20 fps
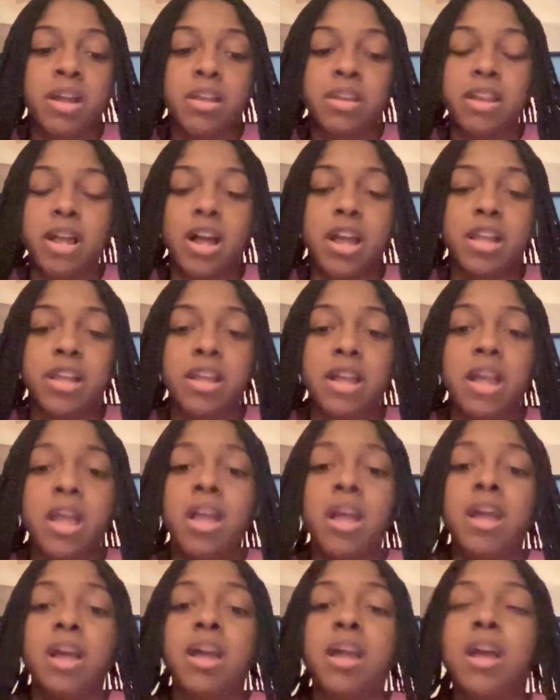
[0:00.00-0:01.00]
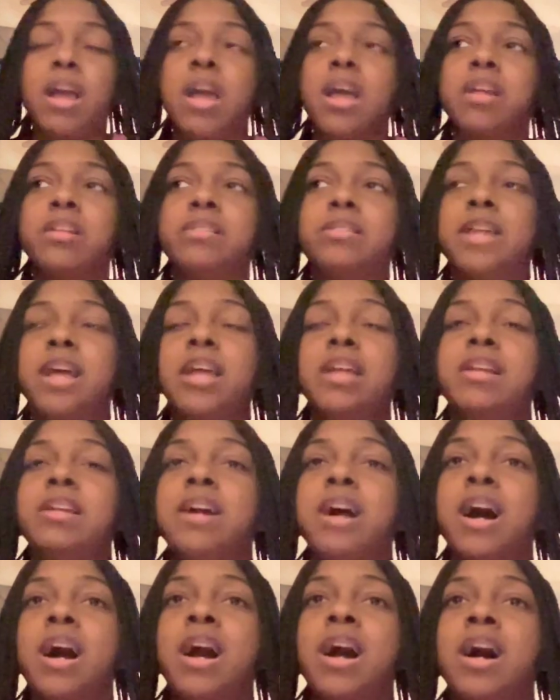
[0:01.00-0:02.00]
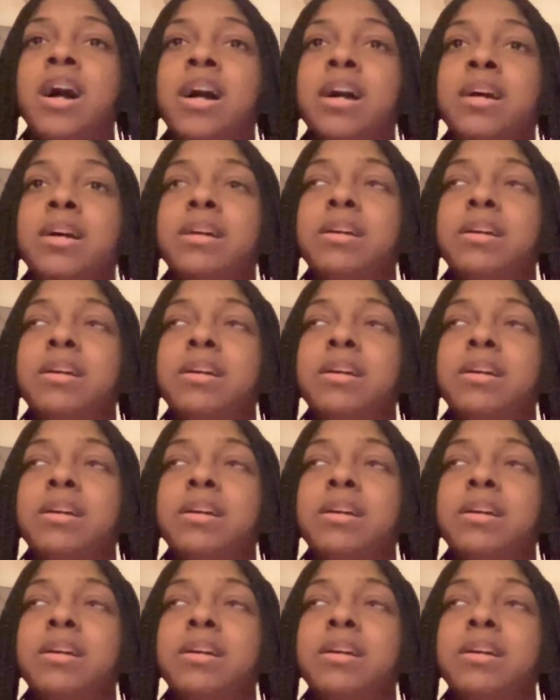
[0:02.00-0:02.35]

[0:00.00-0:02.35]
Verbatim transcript: Like, and thank God,